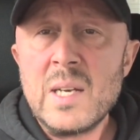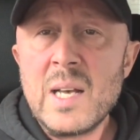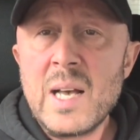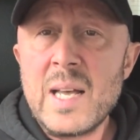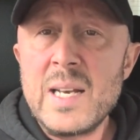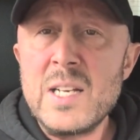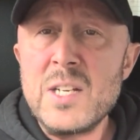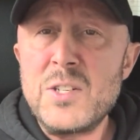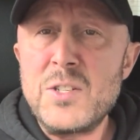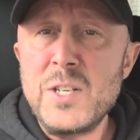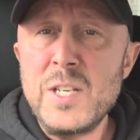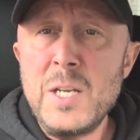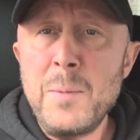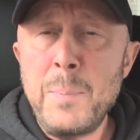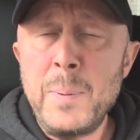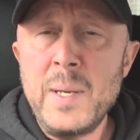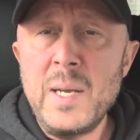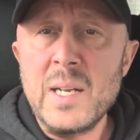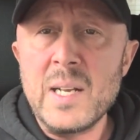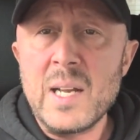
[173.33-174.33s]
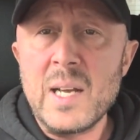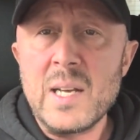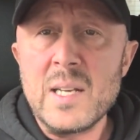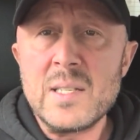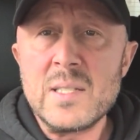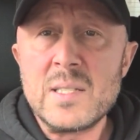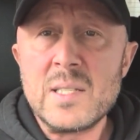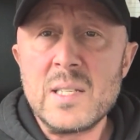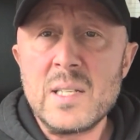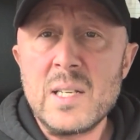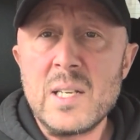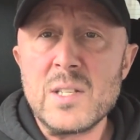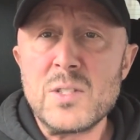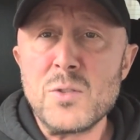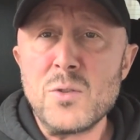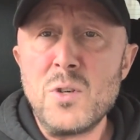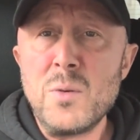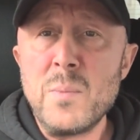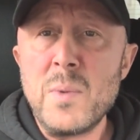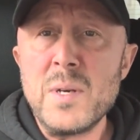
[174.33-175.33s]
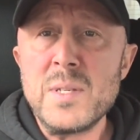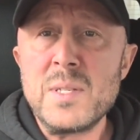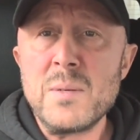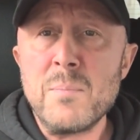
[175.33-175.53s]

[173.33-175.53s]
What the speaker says: And in GP land, it's almost